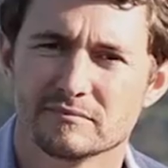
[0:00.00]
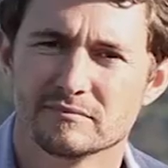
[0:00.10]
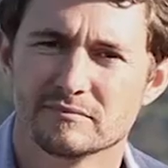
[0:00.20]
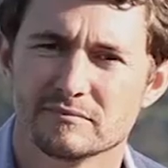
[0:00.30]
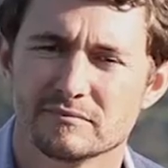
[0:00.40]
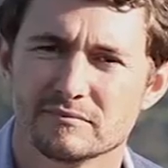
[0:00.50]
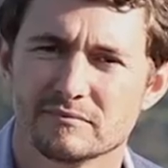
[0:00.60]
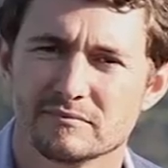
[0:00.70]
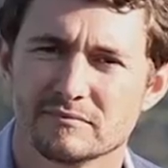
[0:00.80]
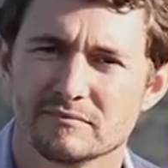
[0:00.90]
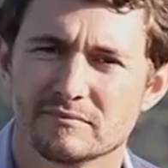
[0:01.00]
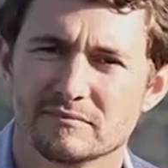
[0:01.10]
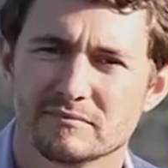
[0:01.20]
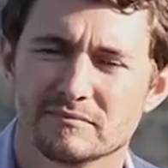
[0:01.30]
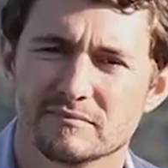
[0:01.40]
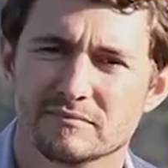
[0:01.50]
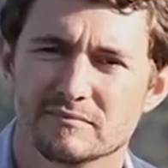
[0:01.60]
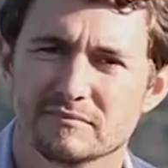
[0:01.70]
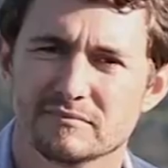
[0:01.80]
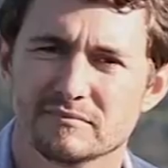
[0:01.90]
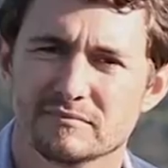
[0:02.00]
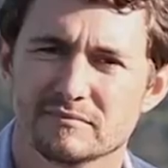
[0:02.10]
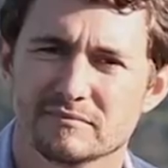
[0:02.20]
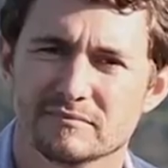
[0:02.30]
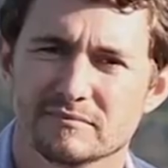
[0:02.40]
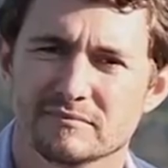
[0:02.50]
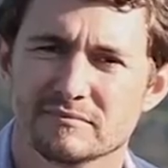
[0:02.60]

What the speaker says: (not speaking)